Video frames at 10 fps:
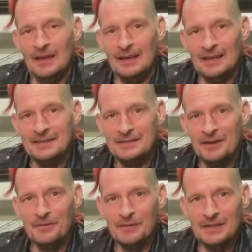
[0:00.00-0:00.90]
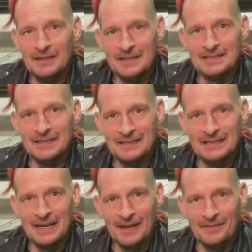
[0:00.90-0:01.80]
It's not realistic to
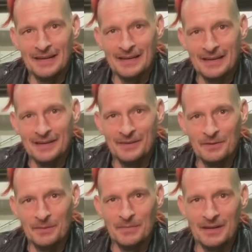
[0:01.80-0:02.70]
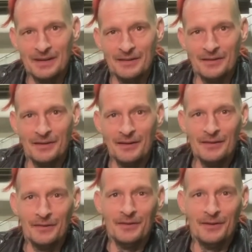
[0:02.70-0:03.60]
have that kind of equipment in the car,
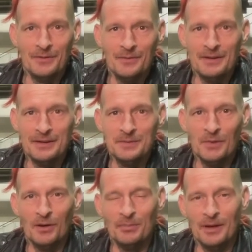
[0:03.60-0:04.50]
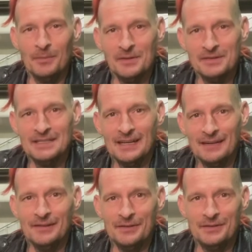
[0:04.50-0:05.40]
although with a small plumber set,
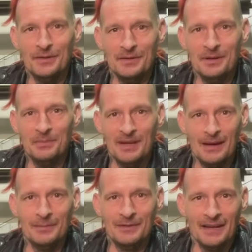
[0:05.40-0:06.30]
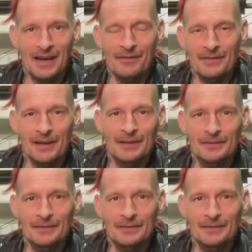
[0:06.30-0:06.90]
you'd totally be able to have that.